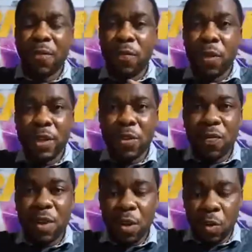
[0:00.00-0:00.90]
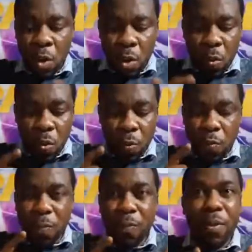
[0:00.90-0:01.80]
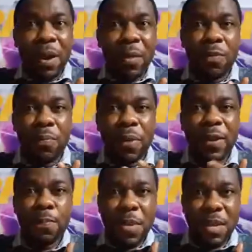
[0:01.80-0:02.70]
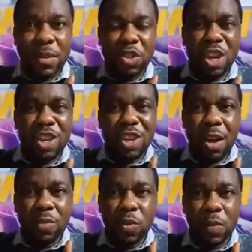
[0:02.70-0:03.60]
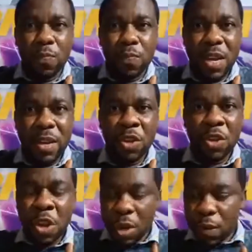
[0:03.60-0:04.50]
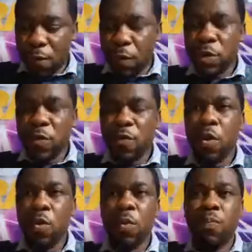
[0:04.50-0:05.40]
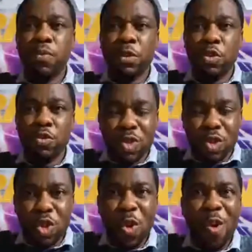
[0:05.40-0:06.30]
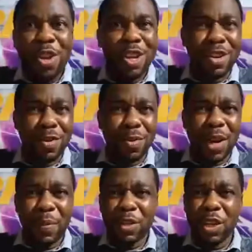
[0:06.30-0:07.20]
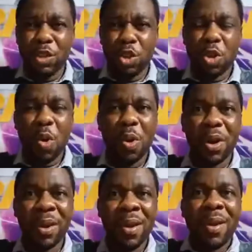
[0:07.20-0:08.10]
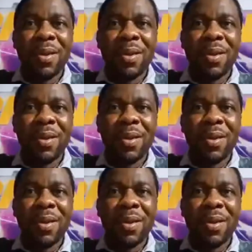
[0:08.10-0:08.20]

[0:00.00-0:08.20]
the voice of God will, will, will bring peace. It comes with peace. The voice of God will produce joy in you. There is a joy